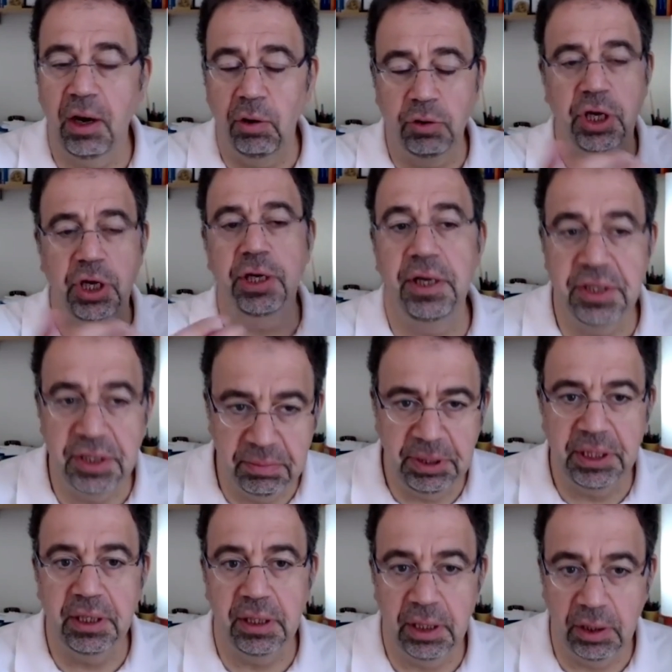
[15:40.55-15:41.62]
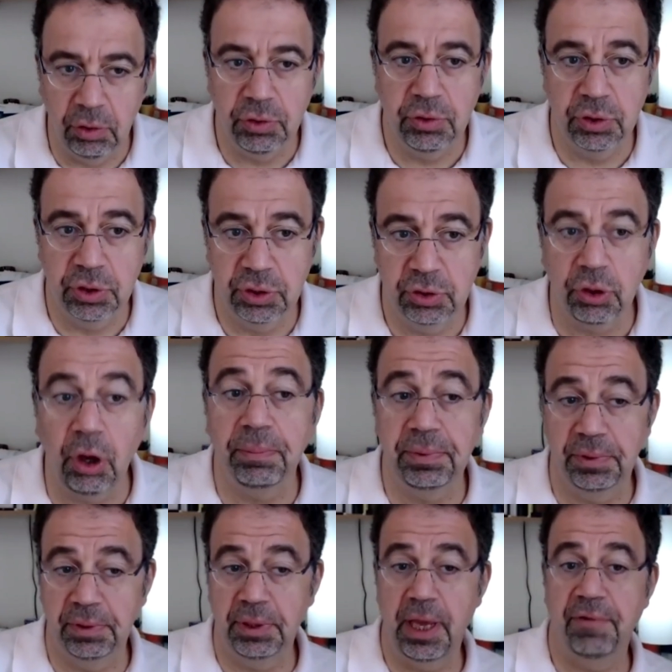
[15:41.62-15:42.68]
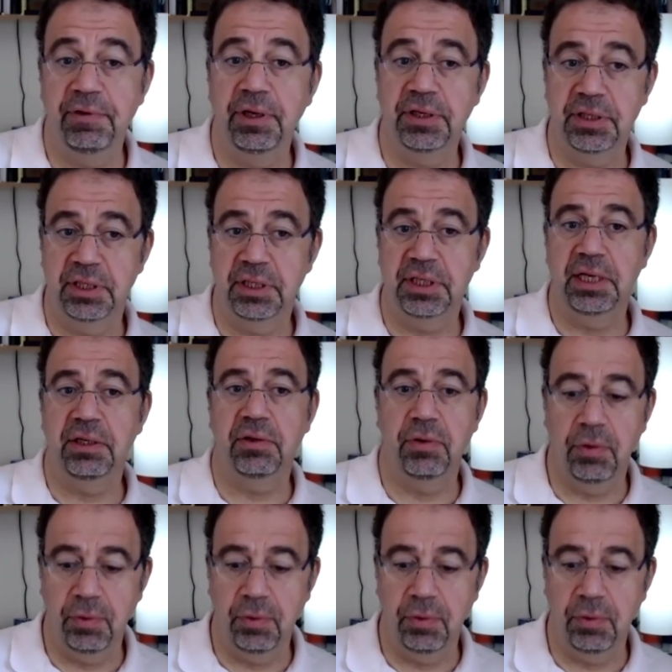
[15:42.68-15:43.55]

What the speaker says: oh, China is immediately going to stop having sustainable